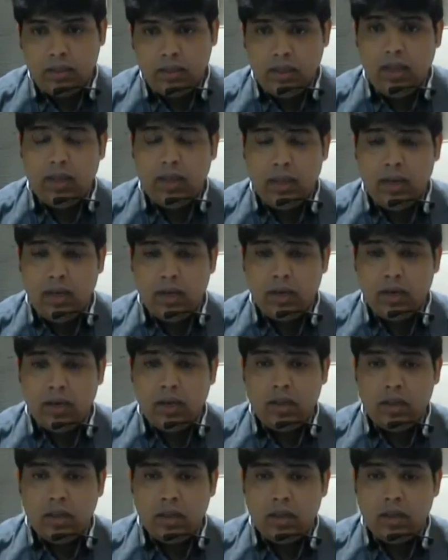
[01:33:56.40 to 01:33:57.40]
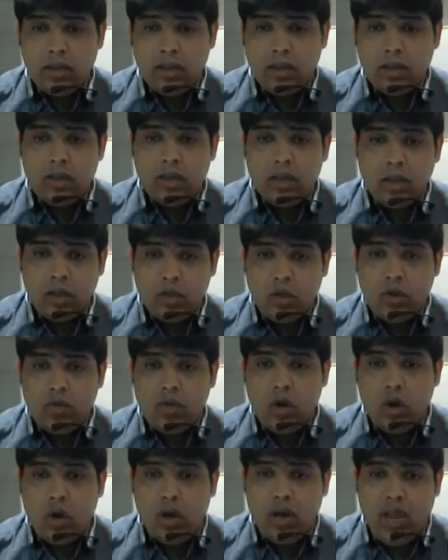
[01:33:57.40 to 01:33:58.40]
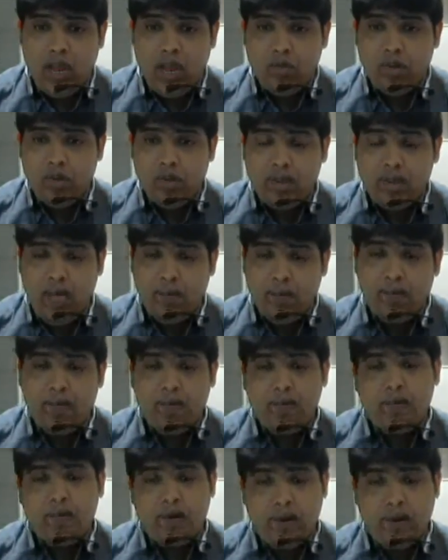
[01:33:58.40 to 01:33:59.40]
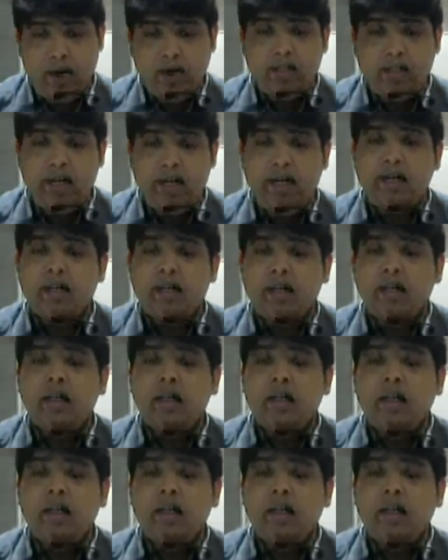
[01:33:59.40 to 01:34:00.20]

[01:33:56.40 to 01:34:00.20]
Yeah, Kiran, you have gone live with SAP. That's great.